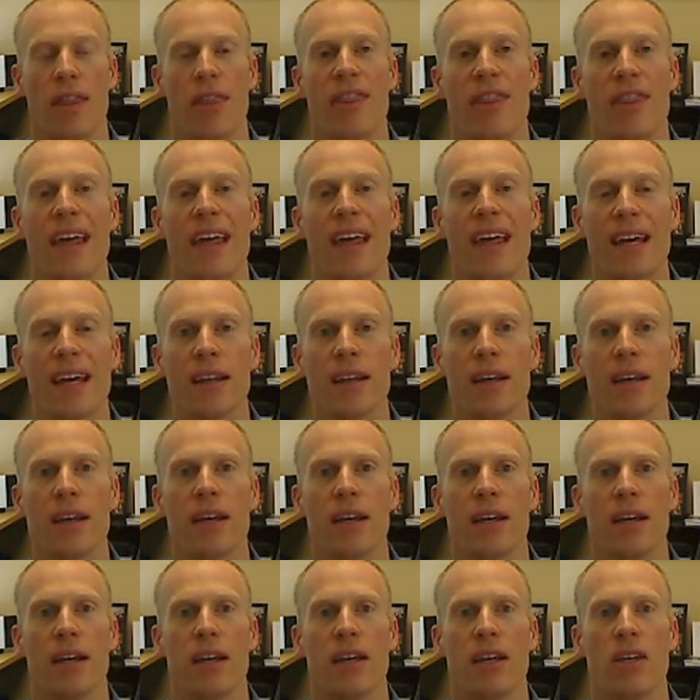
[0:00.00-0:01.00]
then
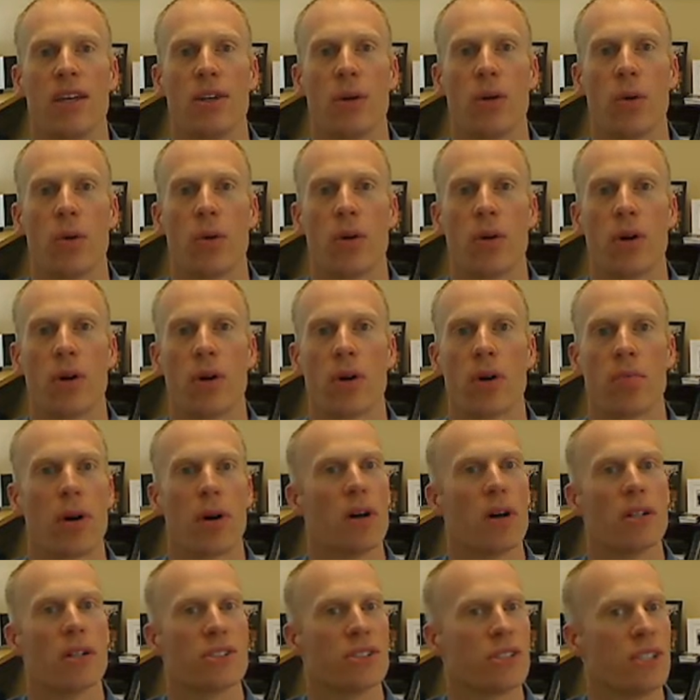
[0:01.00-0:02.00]
your
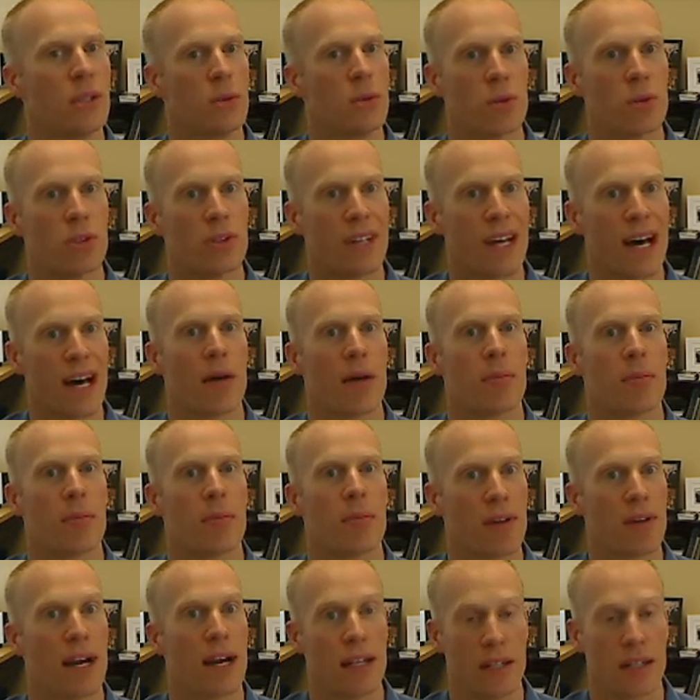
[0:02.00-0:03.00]
policy will not
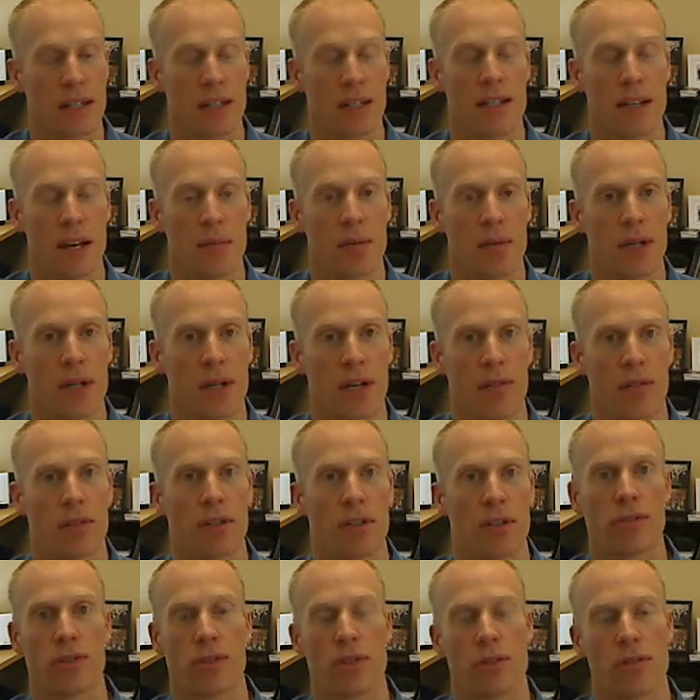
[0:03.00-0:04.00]
provide any type of
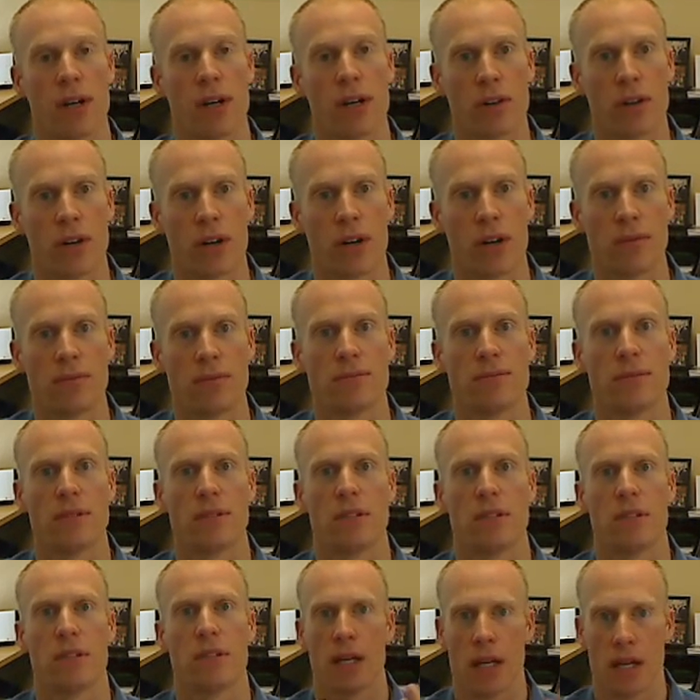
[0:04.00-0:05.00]
coverage for the rental car.
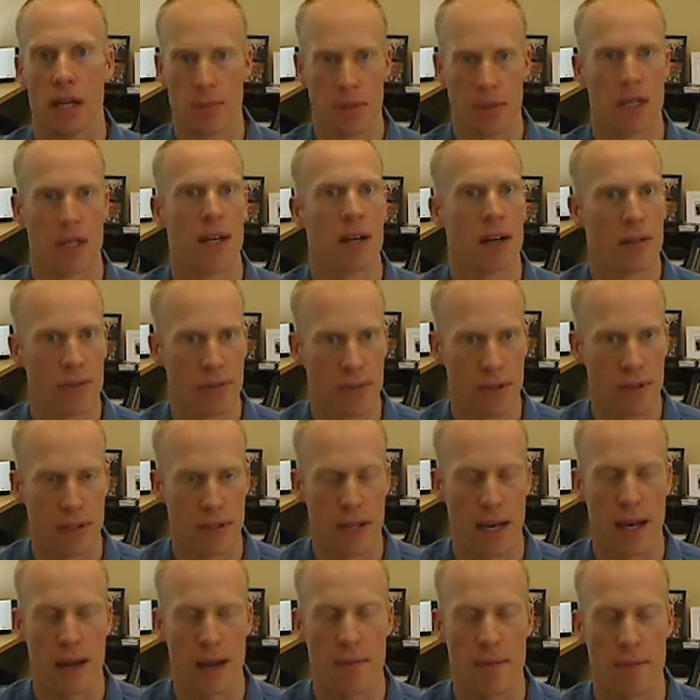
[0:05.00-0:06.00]
You got to be careful of
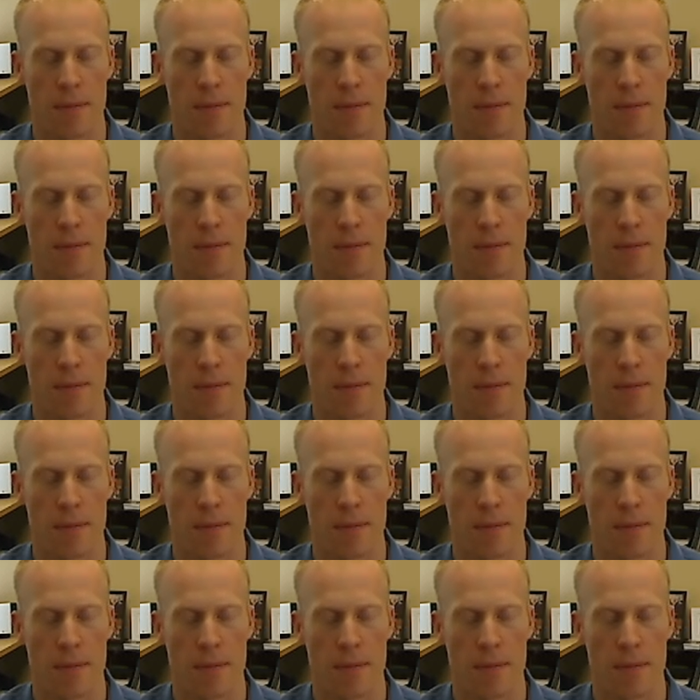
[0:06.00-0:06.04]
that.